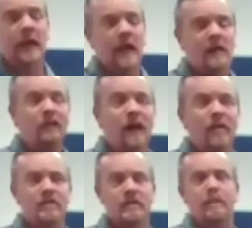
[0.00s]
As far
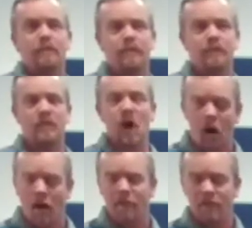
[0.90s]
as the
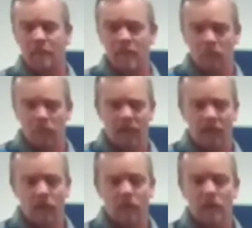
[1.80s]
time frame that we leave
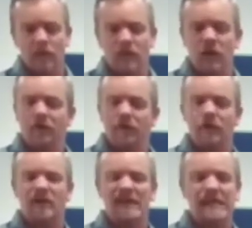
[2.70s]
equipment on site
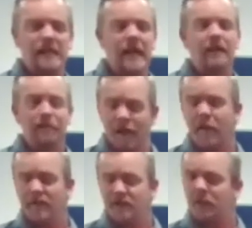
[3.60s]
for, it
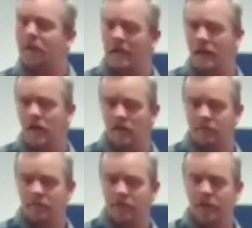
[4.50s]
varies depending on,
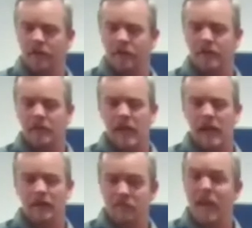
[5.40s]
you know, the
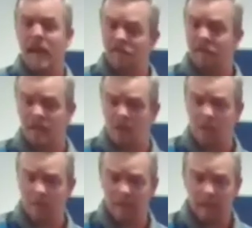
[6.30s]
demand for the
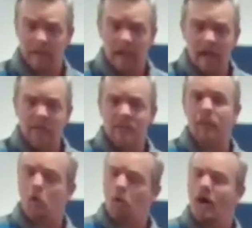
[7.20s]
equipment. It's
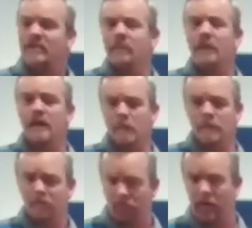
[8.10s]
always a minimum
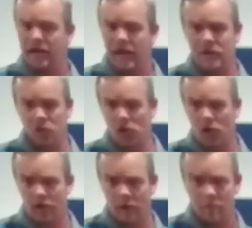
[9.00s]
3-day trial
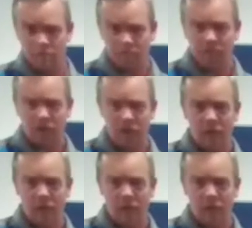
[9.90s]
though. So,